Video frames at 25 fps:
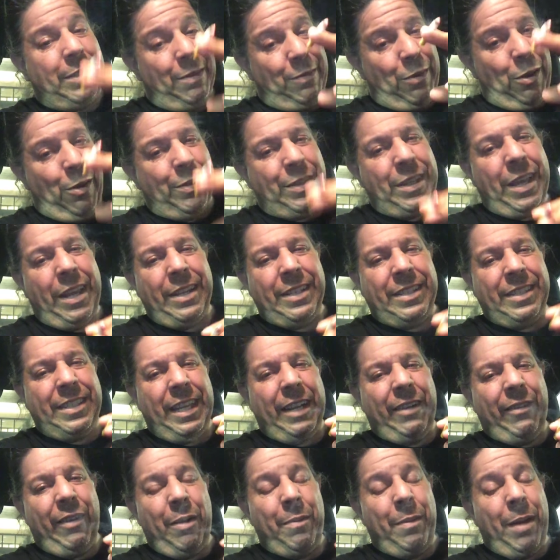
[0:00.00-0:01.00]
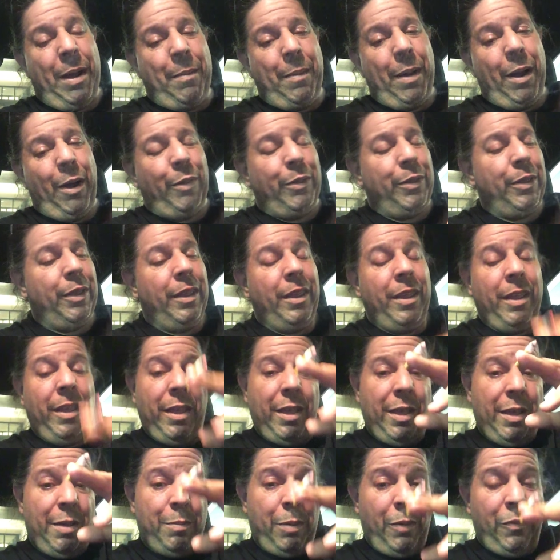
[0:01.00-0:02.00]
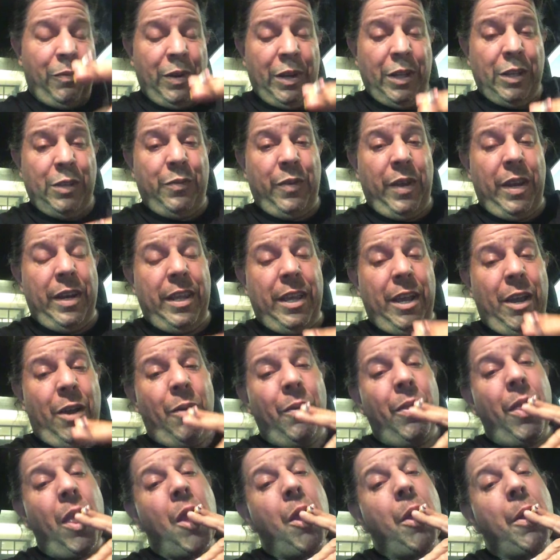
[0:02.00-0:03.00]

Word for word: I've always had a cigarette in my mouth. But for this video,